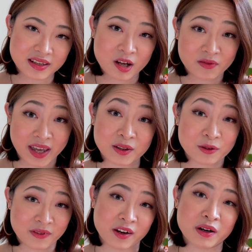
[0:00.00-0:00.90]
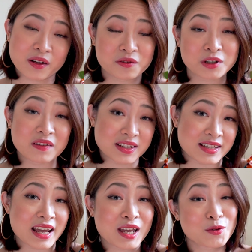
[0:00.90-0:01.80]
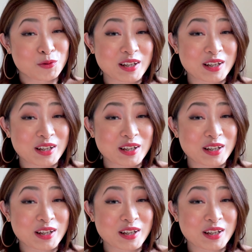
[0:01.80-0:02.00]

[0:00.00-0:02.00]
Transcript: of aloe vera throughout the day